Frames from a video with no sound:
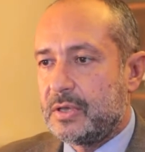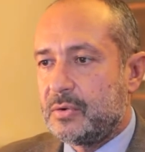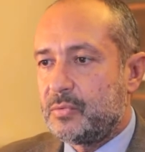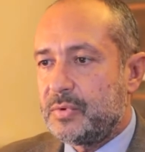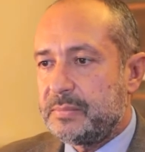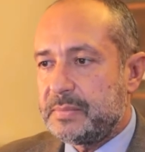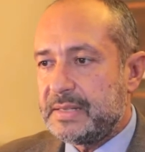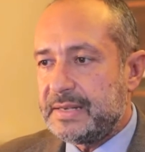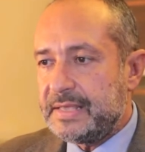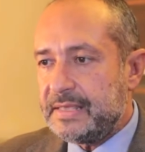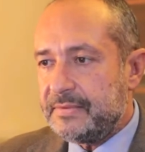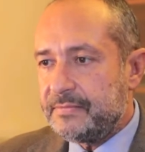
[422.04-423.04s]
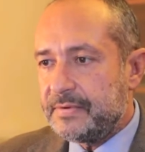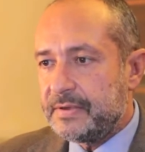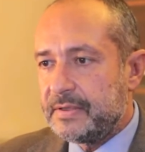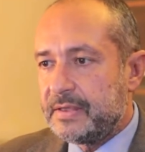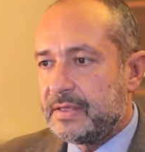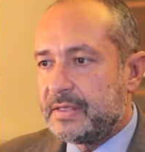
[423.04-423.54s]
We believe
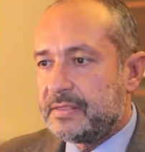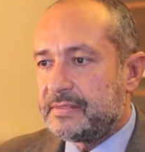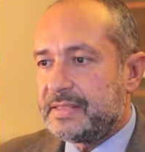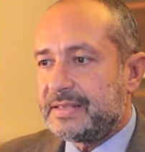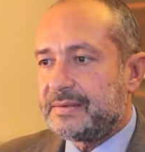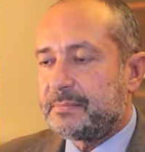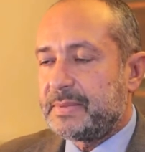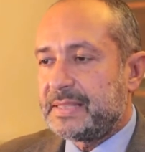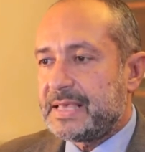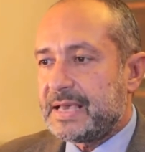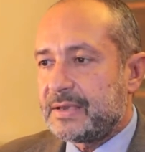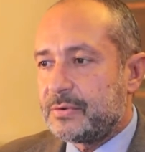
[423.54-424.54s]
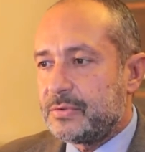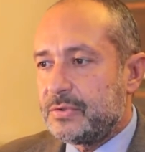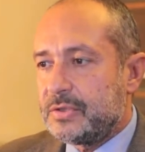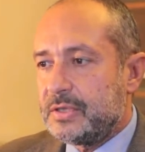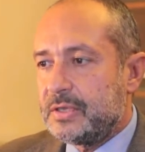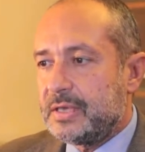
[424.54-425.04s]
that
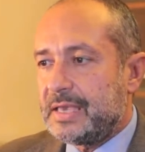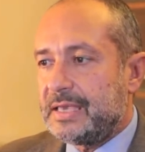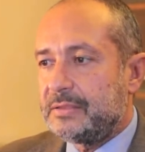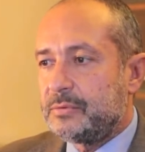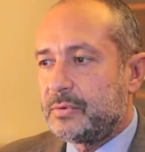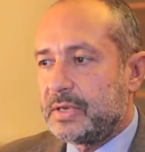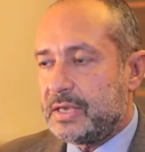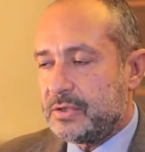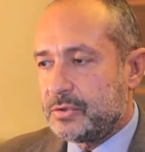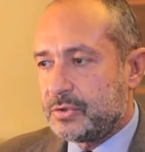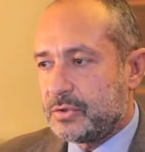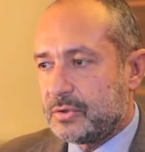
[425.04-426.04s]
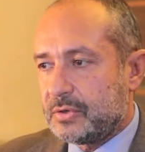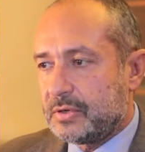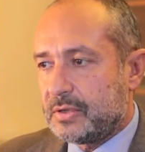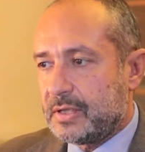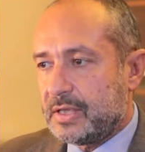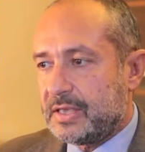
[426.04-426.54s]
pedagogy, education,
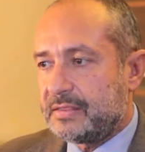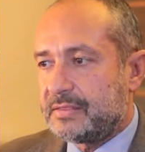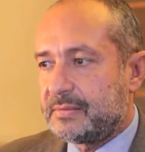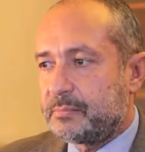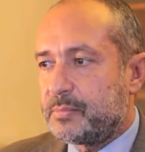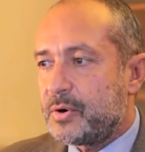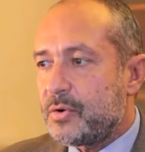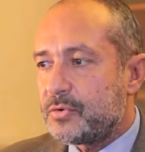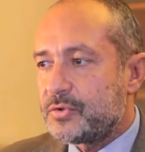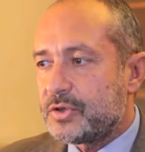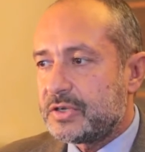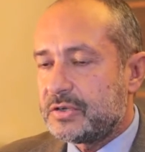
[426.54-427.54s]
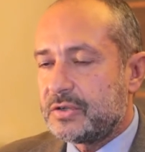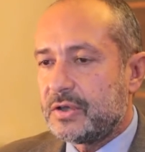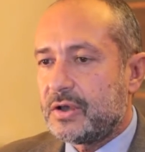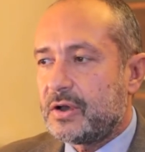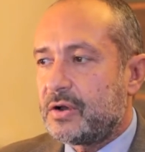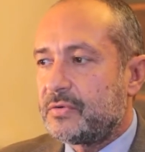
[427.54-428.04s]
and the project
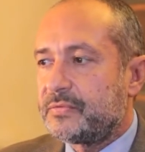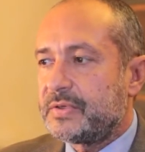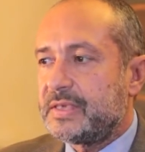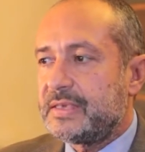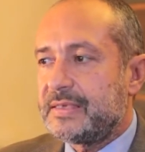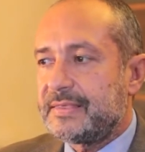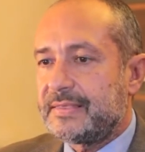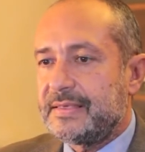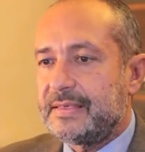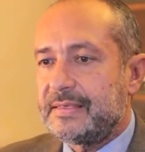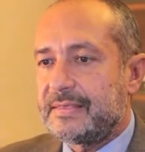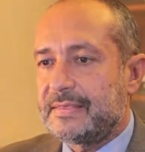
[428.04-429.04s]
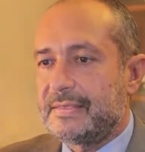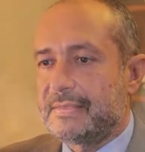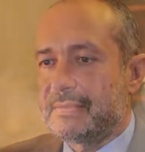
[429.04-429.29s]
of ECC